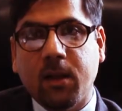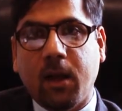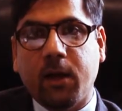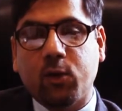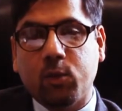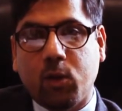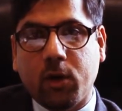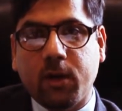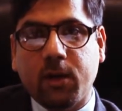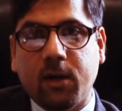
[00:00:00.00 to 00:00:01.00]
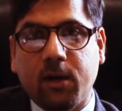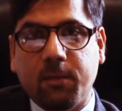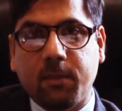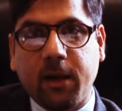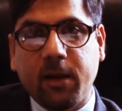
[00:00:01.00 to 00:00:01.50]
Hi, good morning.
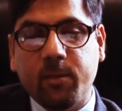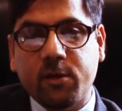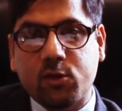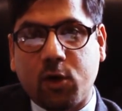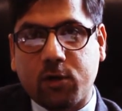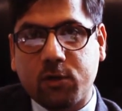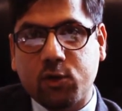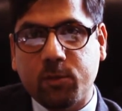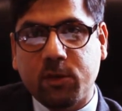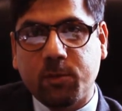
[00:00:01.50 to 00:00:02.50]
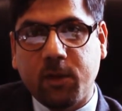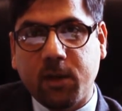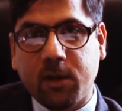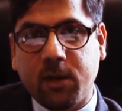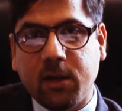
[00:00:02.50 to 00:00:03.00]
My name is Dr. Sumit
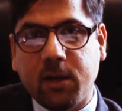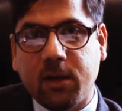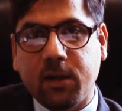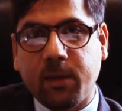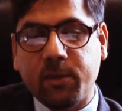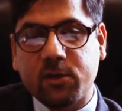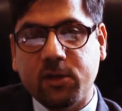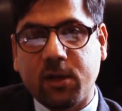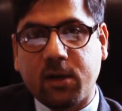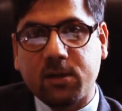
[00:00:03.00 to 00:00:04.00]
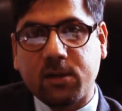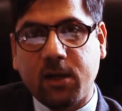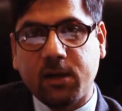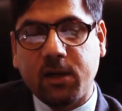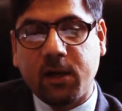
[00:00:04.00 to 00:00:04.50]
Mrig. I'm a senior
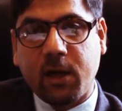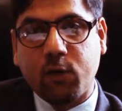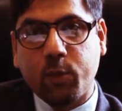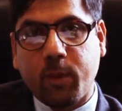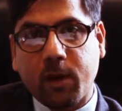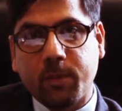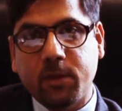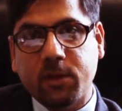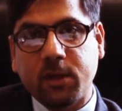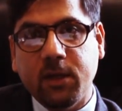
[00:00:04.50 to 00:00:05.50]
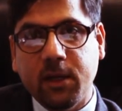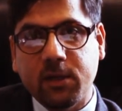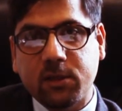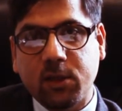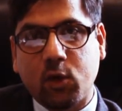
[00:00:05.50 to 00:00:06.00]
consultant at Fellow Department
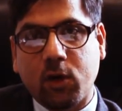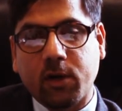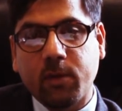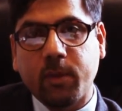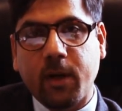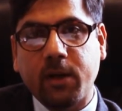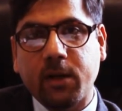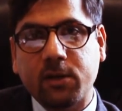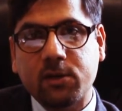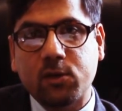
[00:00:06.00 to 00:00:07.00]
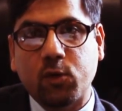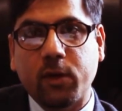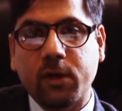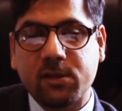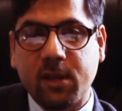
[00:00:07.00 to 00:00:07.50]
ENT Cochlear Implant and
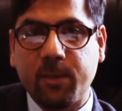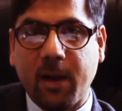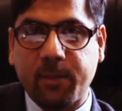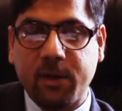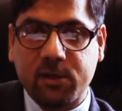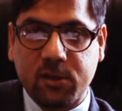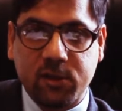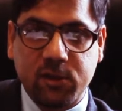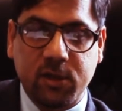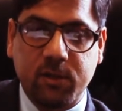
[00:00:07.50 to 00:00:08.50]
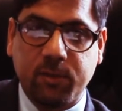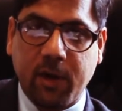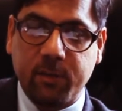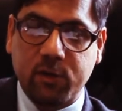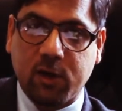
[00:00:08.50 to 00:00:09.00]
Snoring and Sleep Apnea Surgeon in
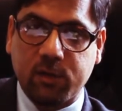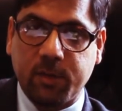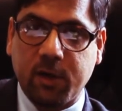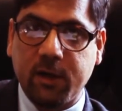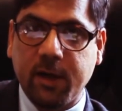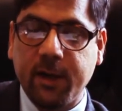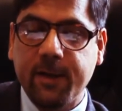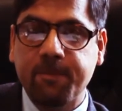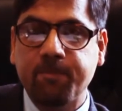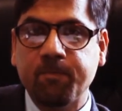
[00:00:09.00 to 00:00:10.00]
Primus Hospital, Delhi.